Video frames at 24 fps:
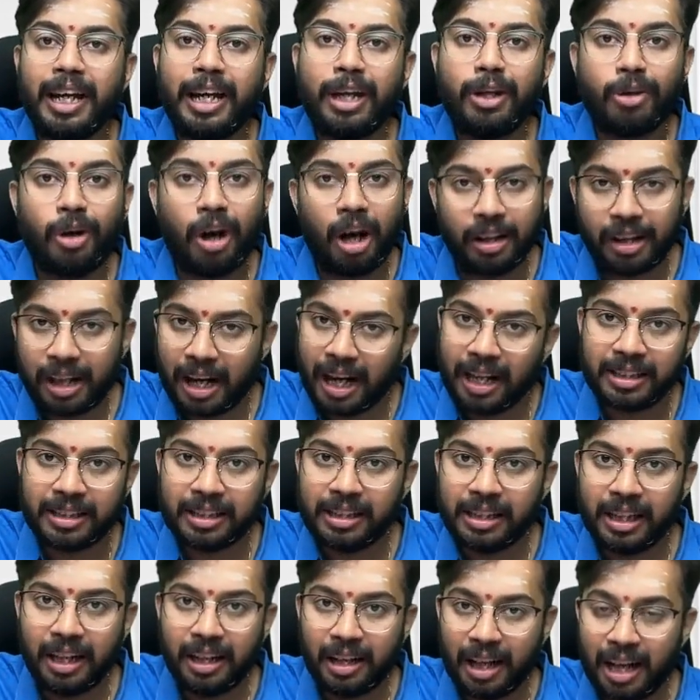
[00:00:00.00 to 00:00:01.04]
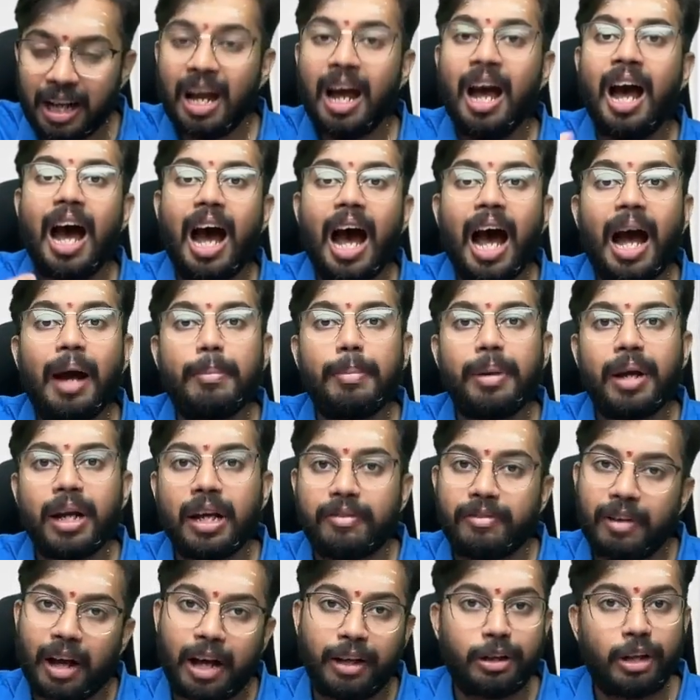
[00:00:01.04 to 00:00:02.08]
to authorized dealer, I am
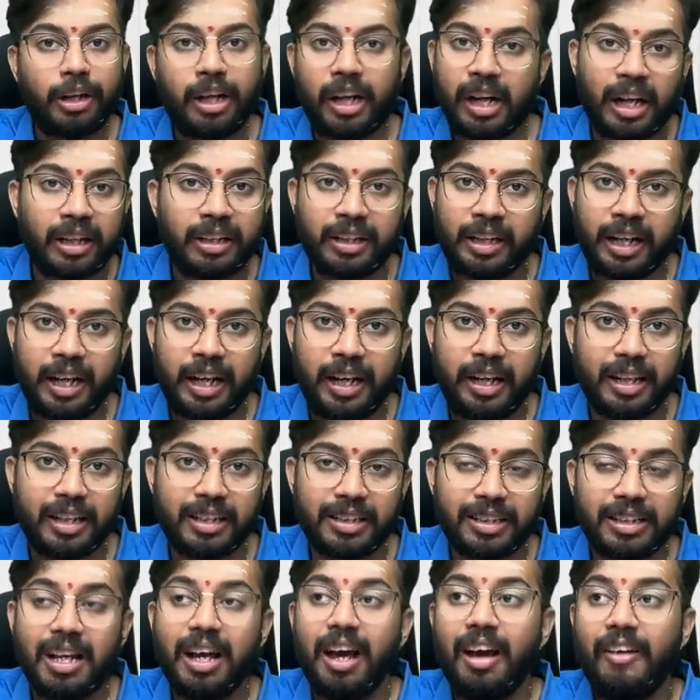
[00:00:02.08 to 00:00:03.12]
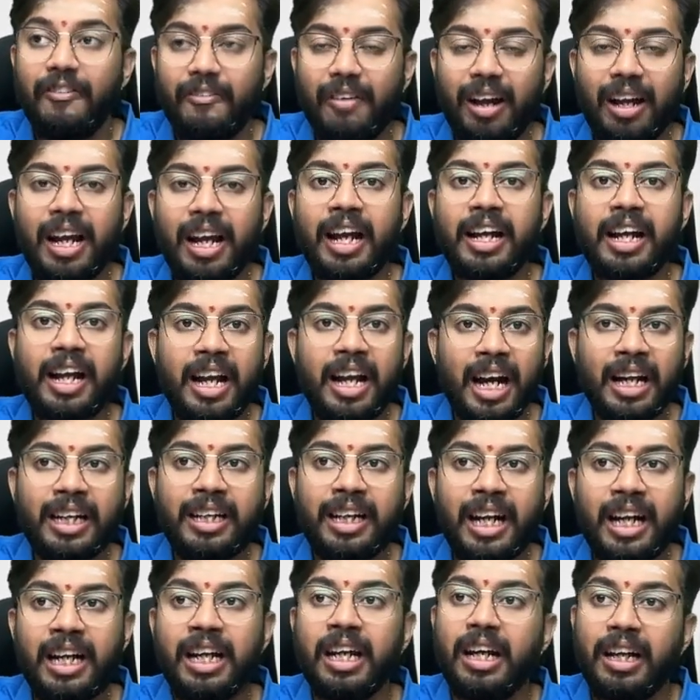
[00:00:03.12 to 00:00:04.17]
required to deduct TDS. When I
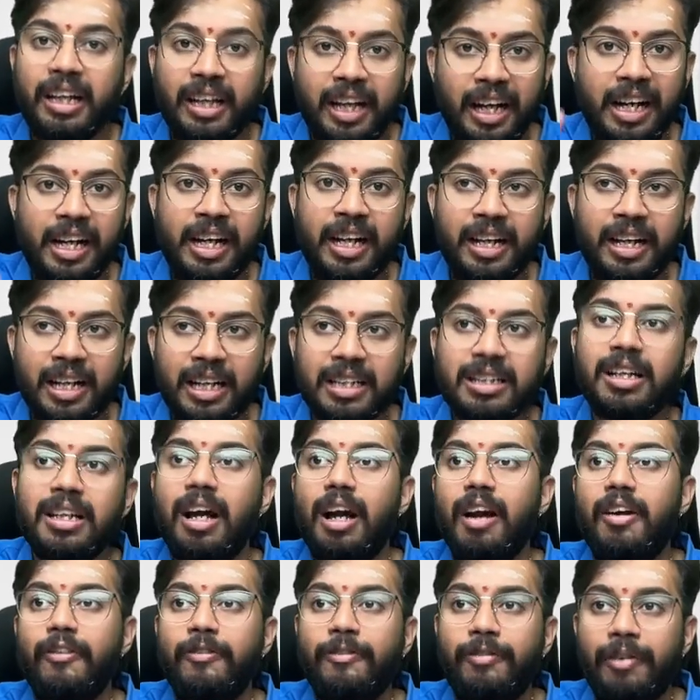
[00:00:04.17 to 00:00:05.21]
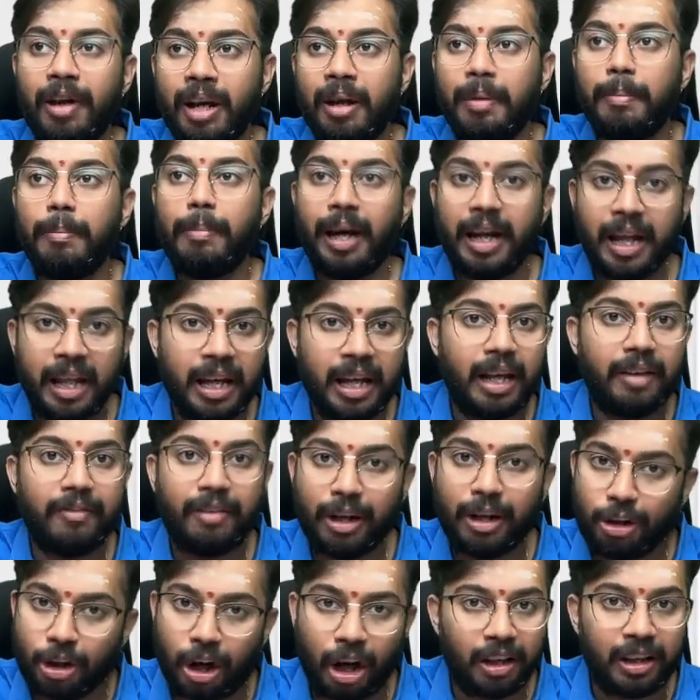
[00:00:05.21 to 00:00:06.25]
deducted TDS for money given
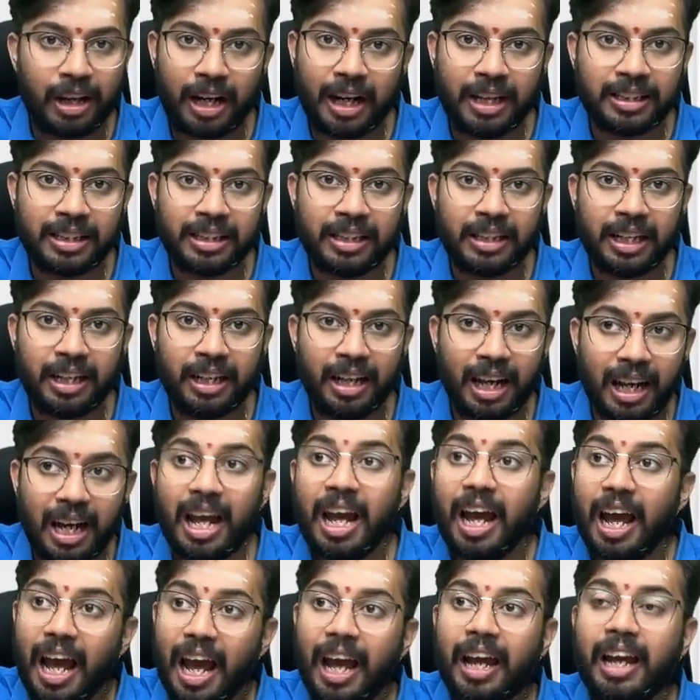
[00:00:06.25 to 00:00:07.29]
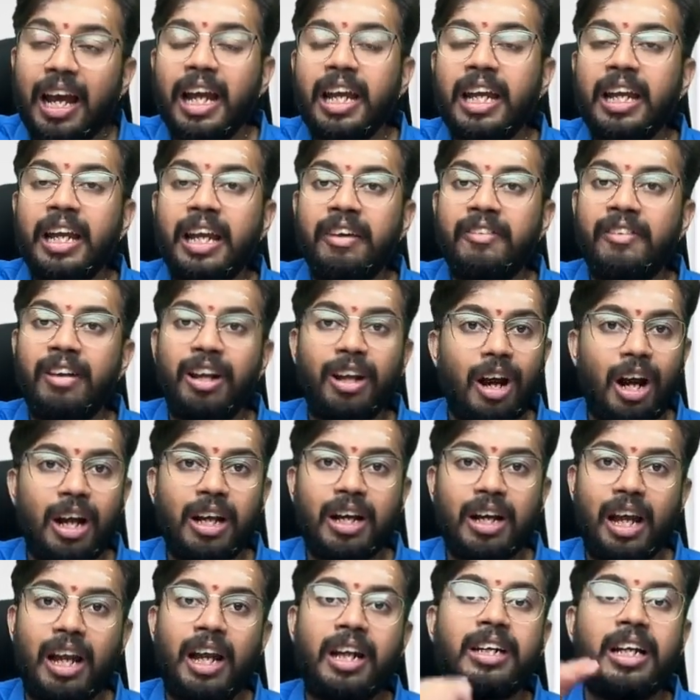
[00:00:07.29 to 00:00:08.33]
to authorized dealer, again he will not
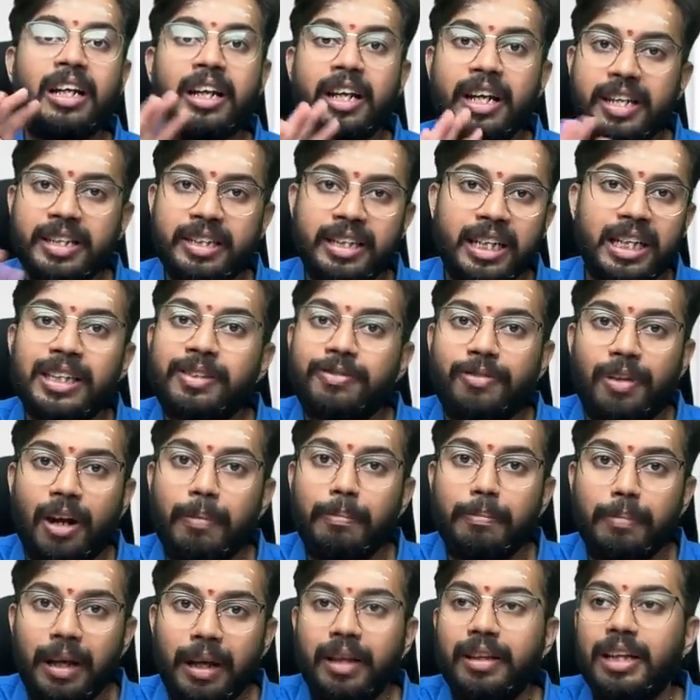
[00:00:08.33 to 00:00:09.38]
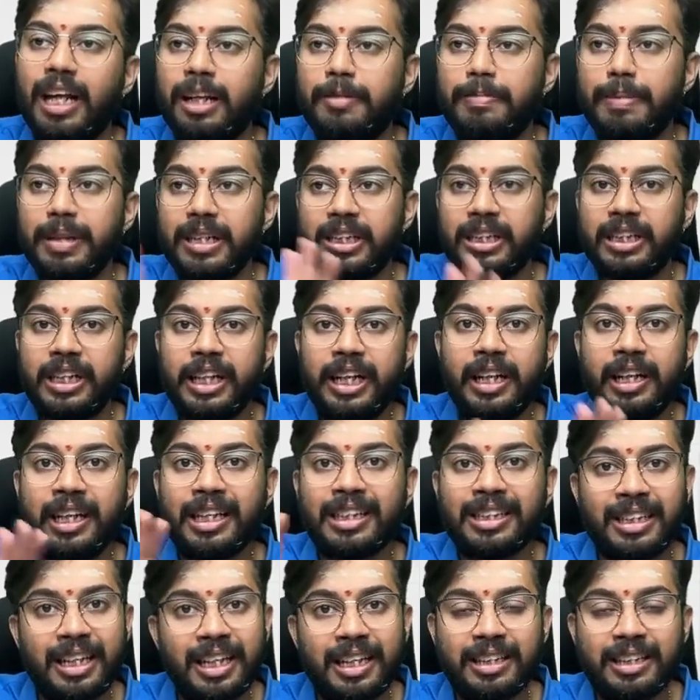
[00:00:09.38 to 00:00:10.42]
collect TCS from me. That means TDS,
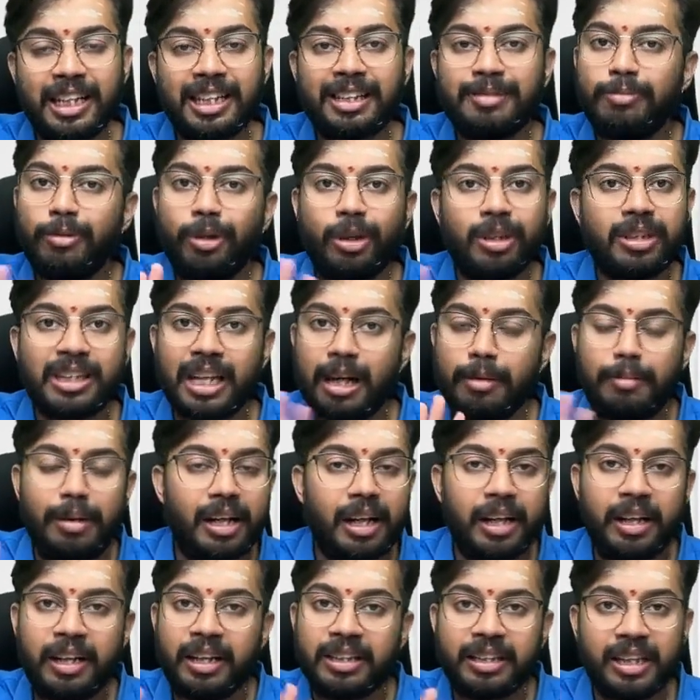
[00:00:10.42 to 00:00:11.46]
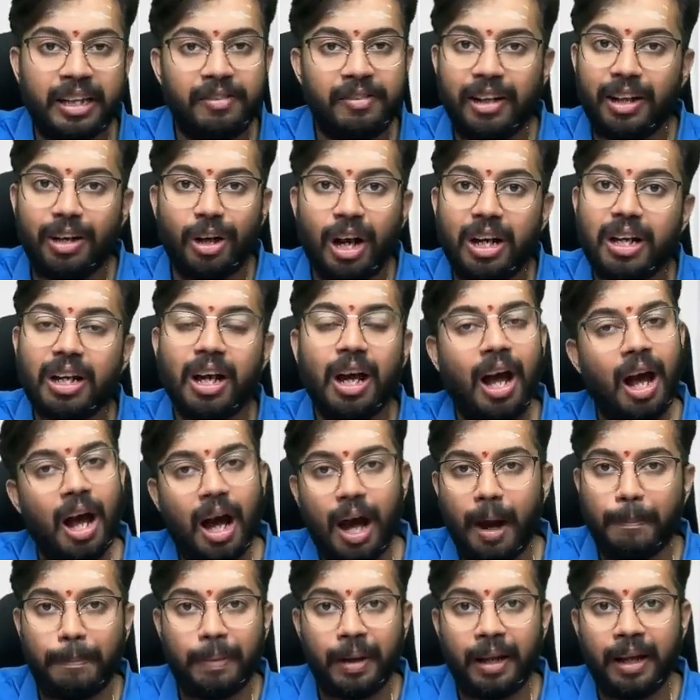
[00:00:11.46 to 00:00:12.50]
TCS both simultaneously will not
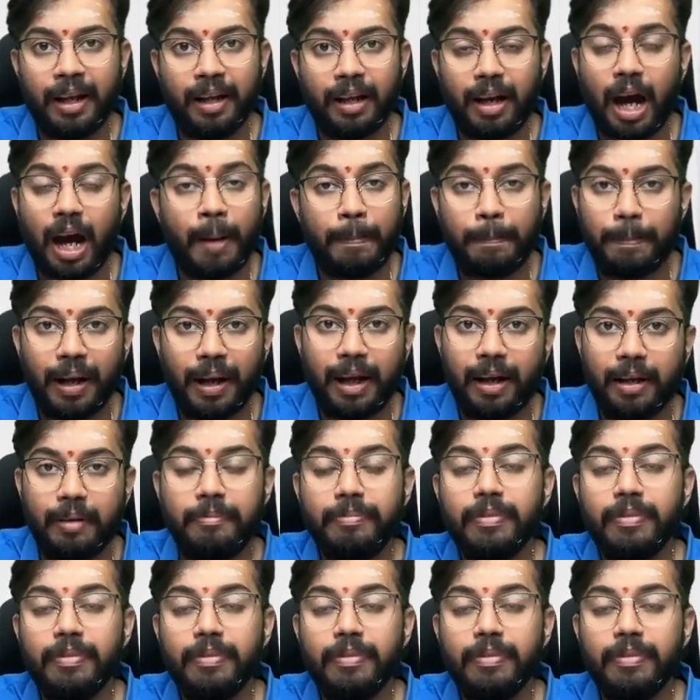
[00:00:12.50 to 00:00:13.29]
apply.